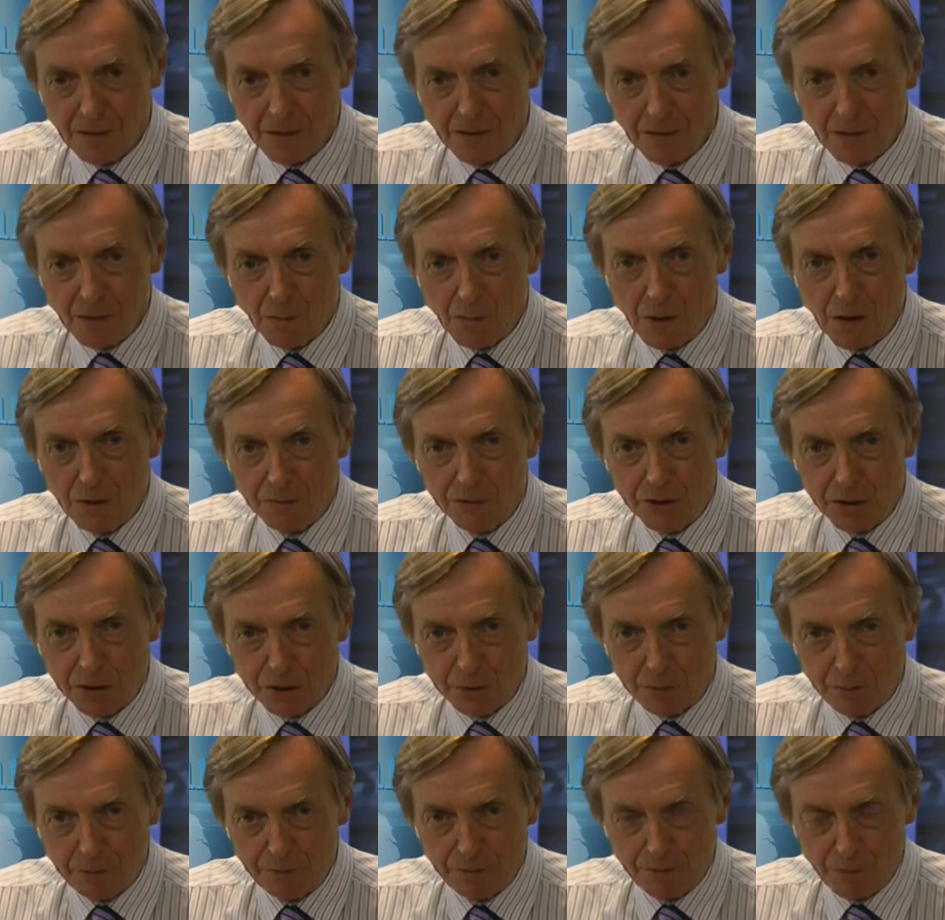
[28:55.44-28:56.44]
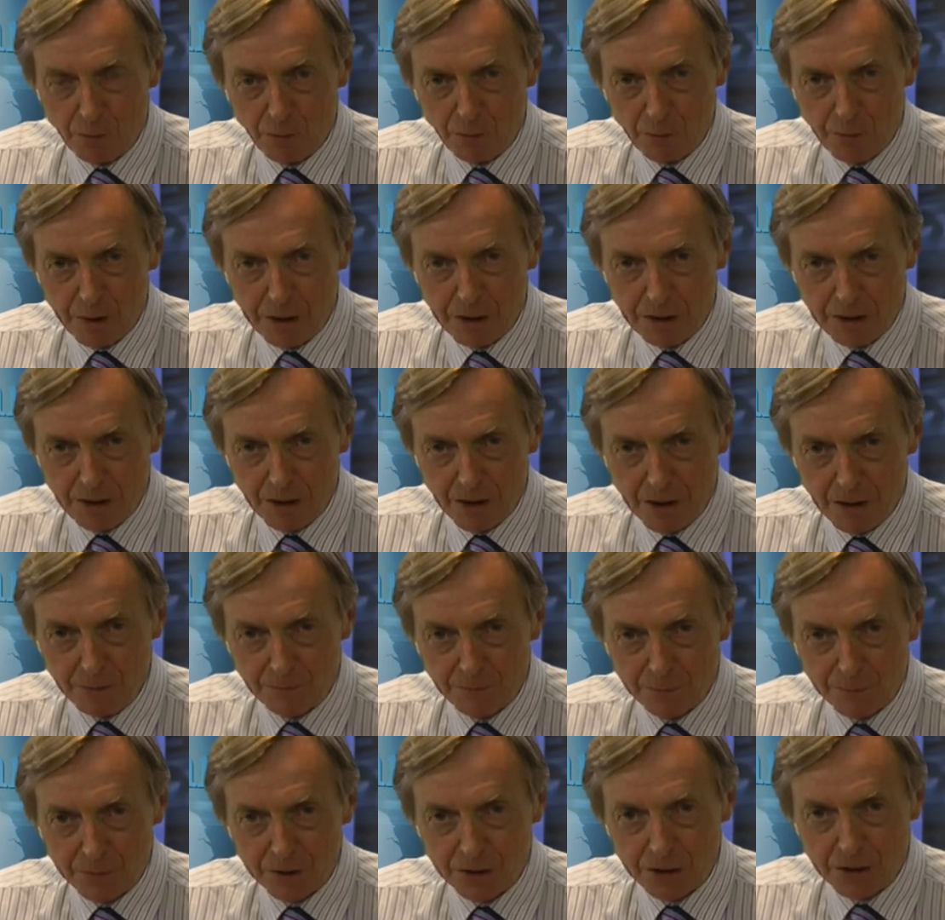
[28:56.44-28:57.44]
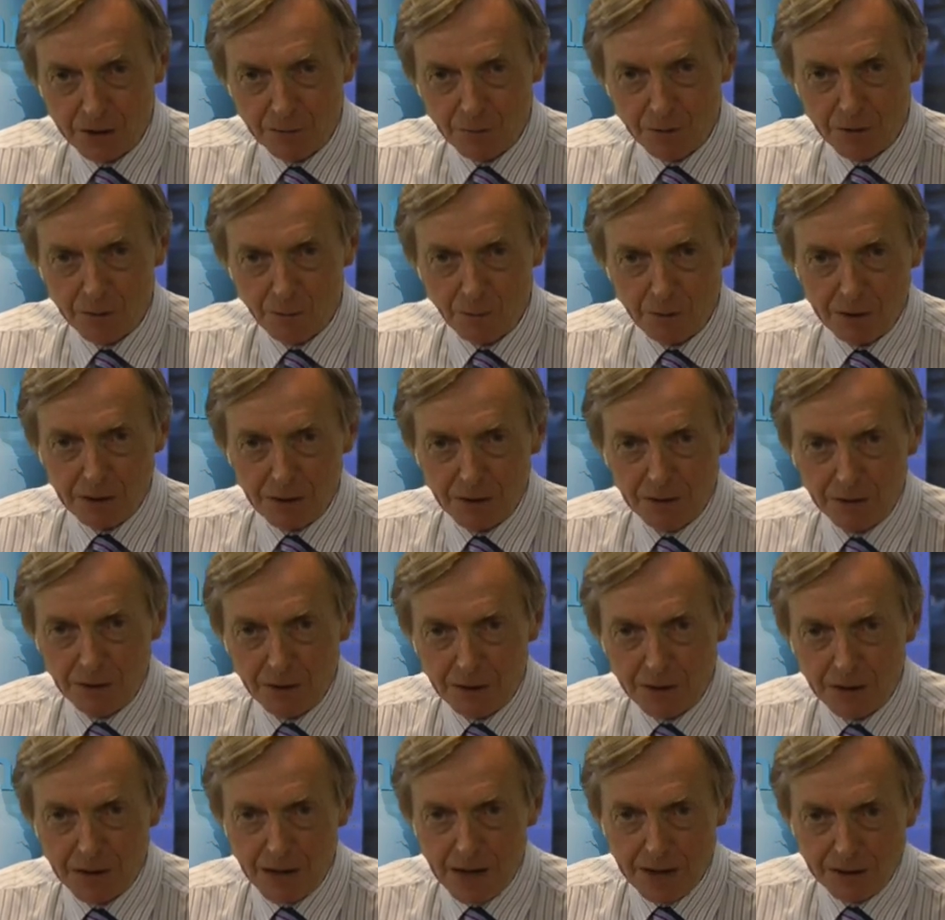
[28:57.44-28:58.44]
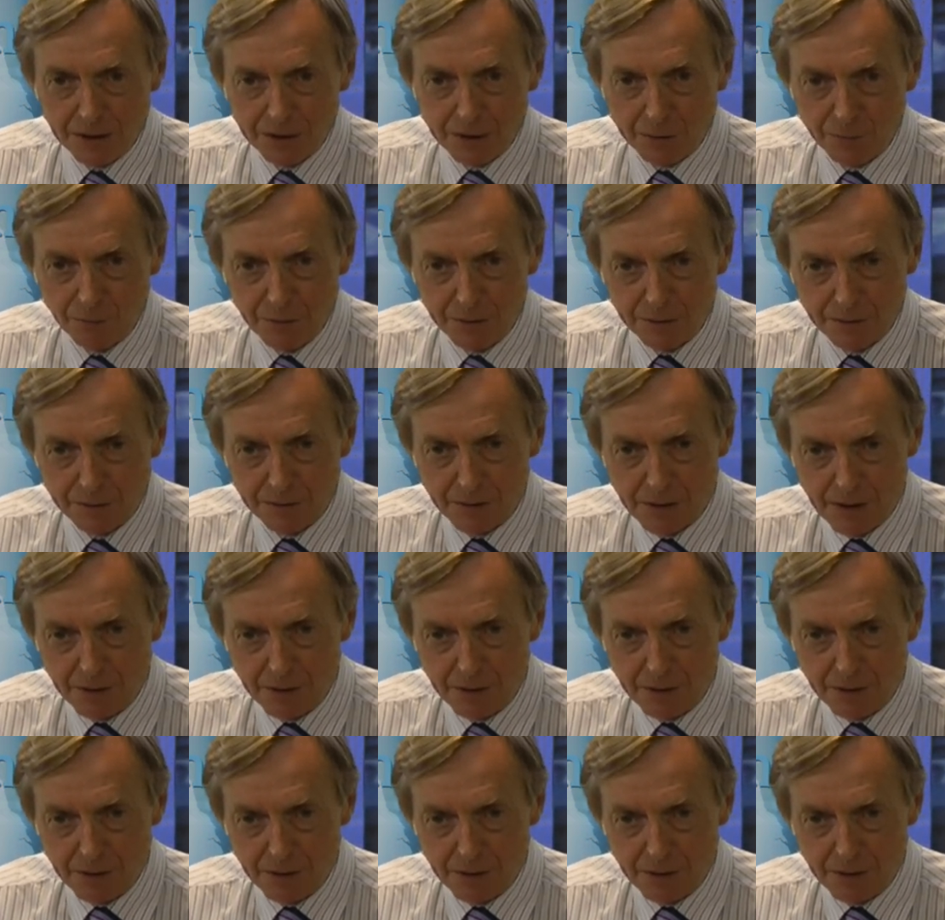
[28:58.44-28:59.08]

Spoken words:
Well, just before we see whether we can connect with